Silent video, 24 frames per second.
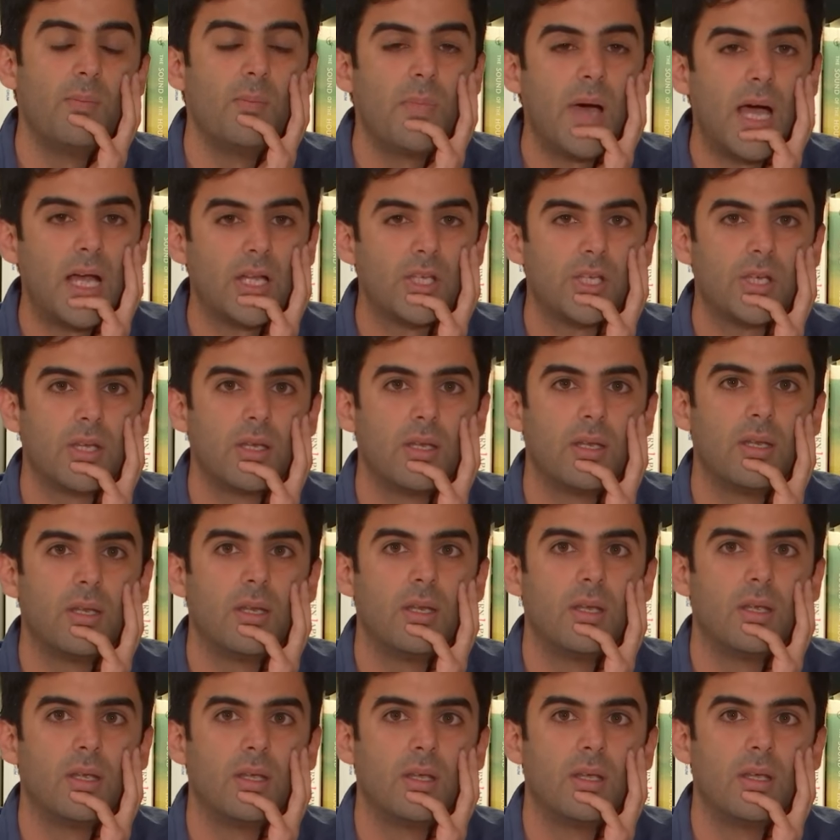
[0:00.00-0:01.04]

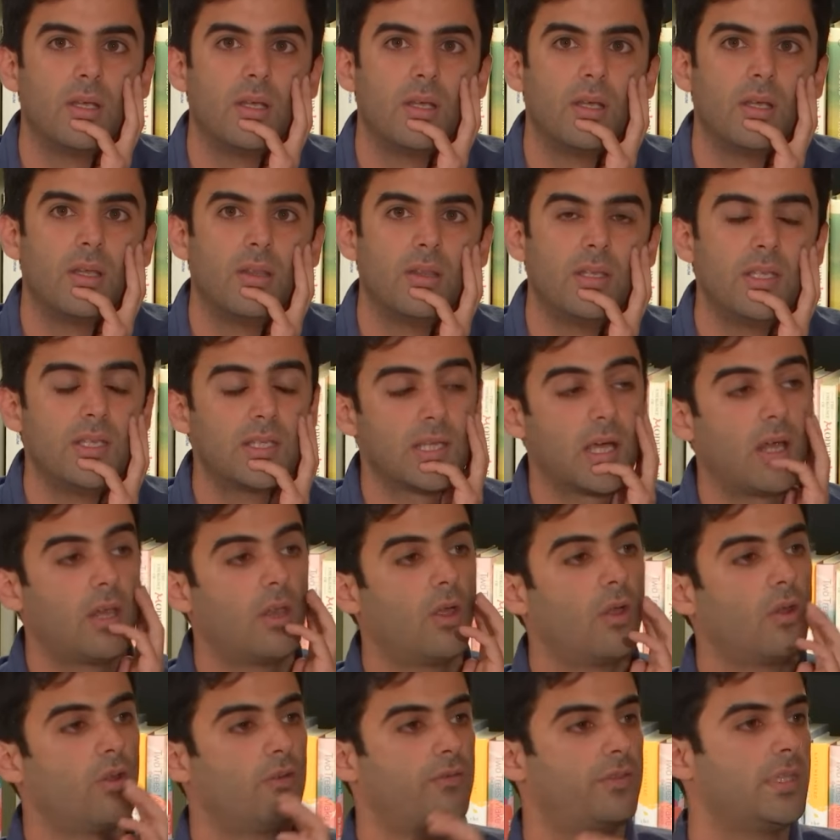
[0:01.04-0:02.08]
imagine
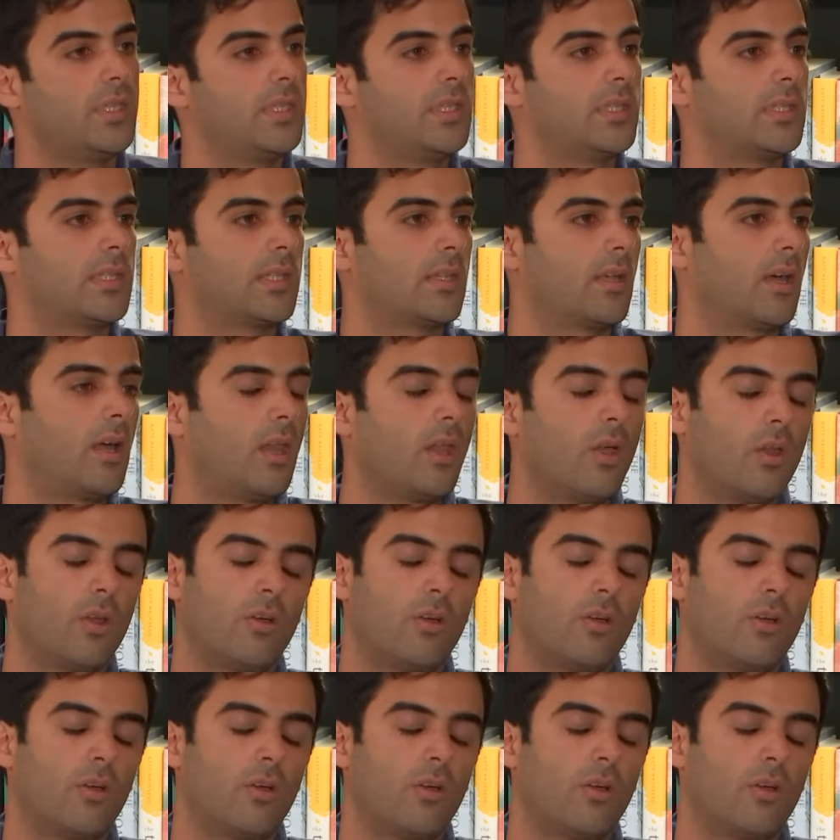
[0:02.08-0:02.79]
a lot of these